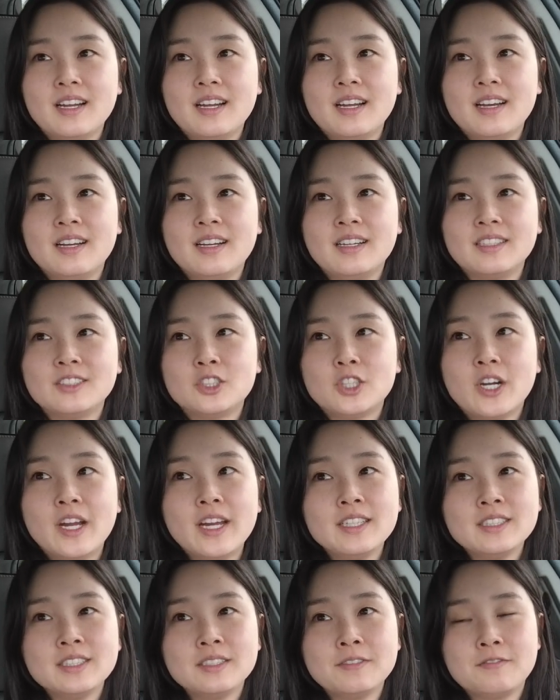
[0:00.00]
uh,
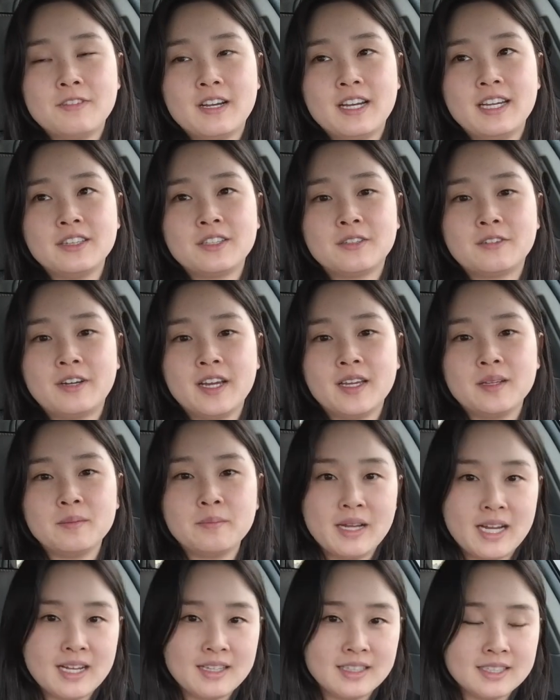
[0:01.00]
trying to find the right
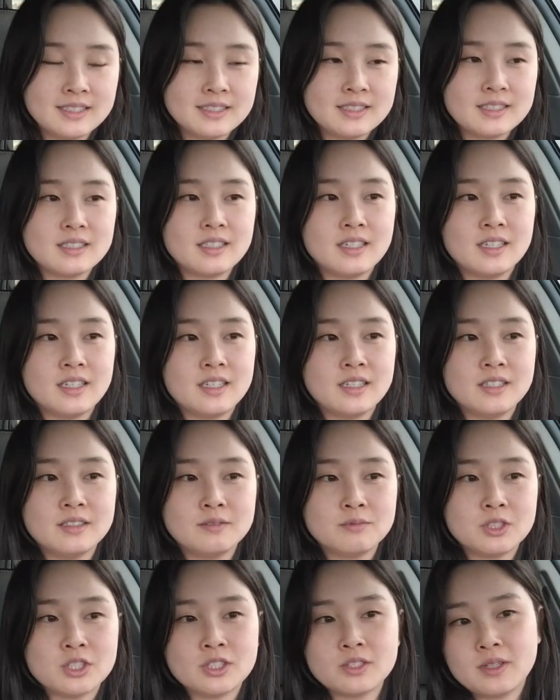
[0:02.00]
balance uh,
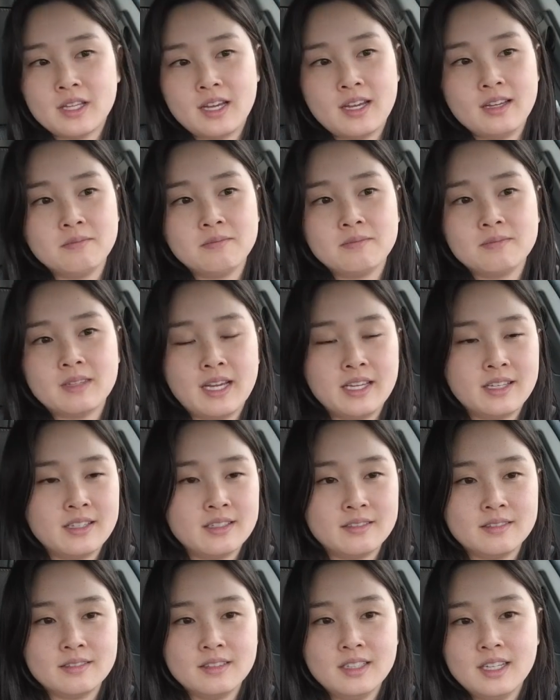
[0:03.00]
just so that I
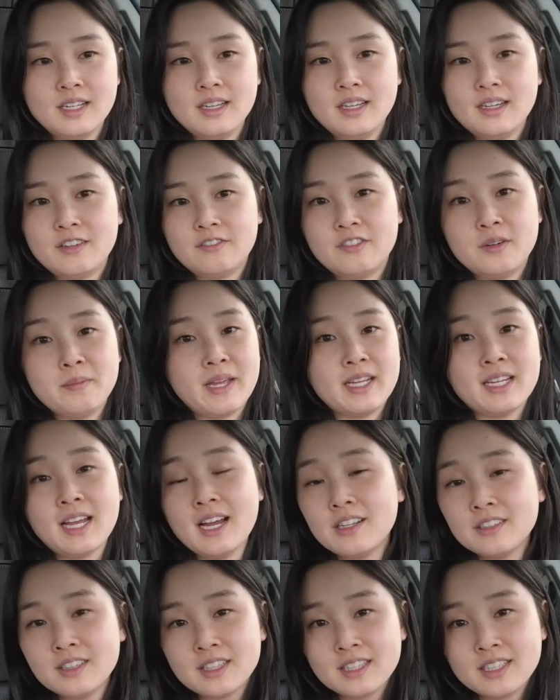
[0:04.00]
can remain
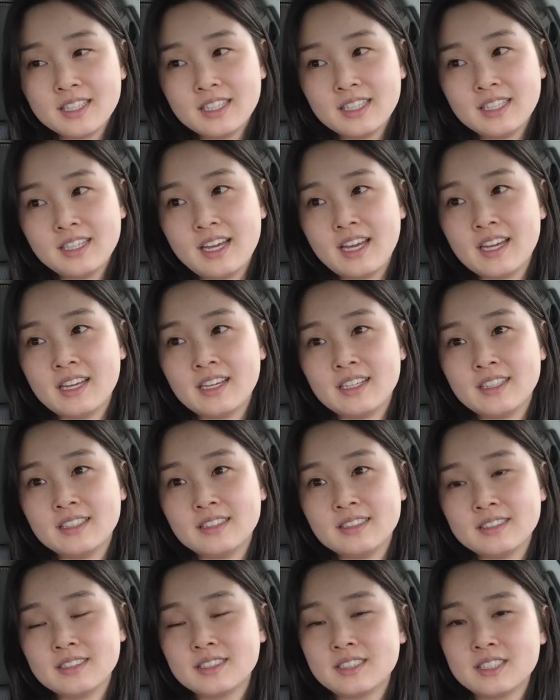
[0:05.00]
healthy
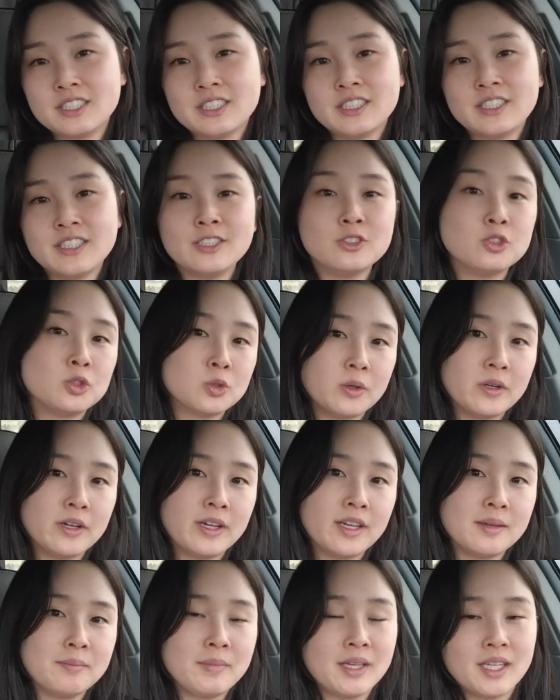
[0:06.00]
and still
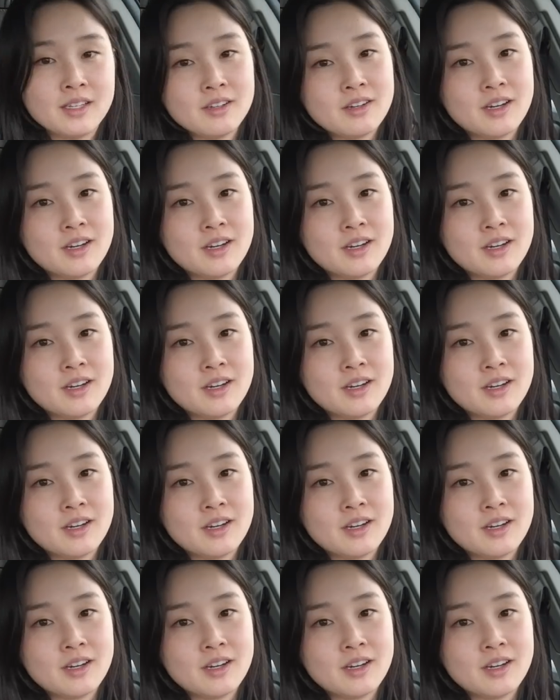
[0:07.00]
enjoy making